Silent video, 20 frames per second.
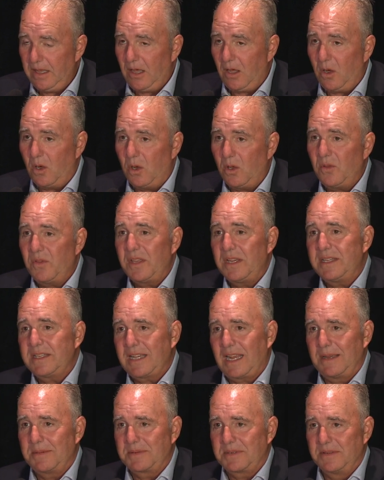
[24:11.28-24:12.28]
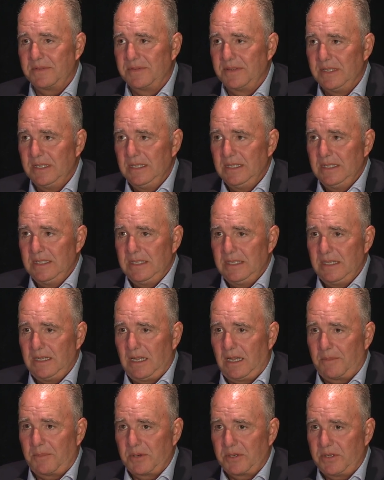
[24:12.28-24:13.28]
All these types of
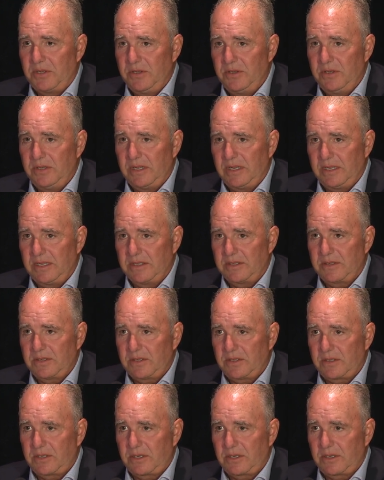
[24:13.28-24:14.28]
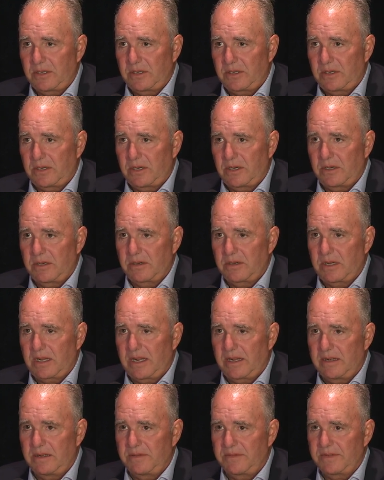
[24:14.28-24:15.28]
opportunities are, are
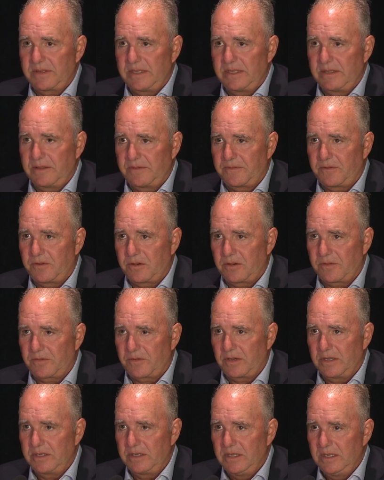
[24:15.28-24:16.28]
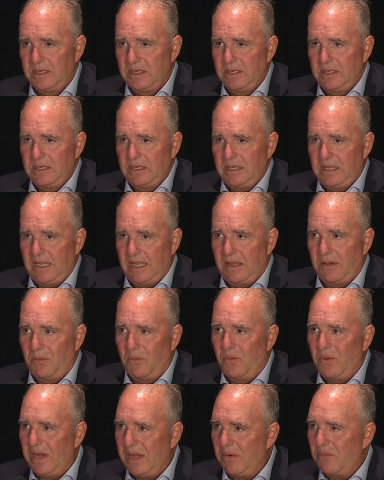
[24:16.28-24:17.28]
kind of in the forefront.
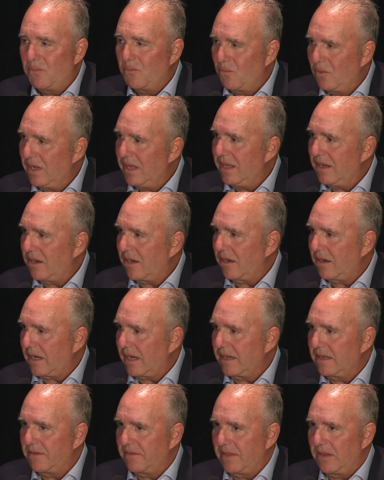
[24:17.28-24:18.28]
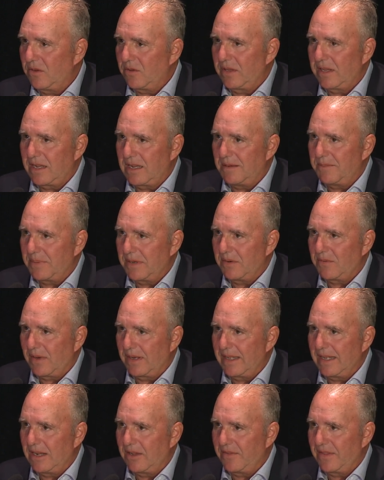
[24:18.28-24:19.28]
And we really are kind of the only company
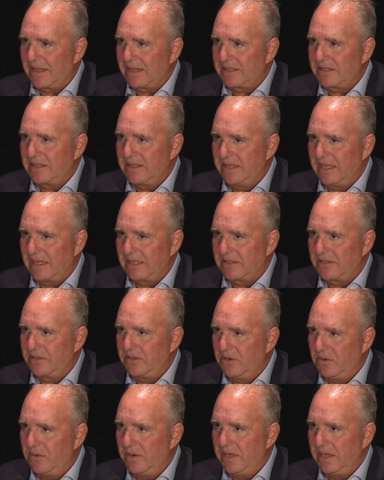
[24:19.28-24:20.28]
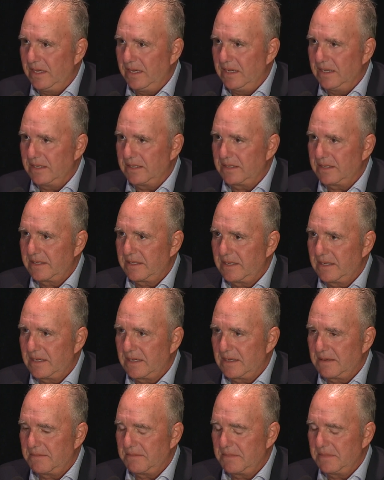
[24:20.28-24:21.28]
right now that's, that's doing this.
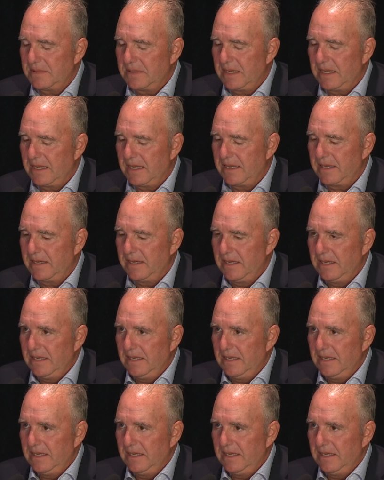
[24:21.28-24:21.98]
Um, and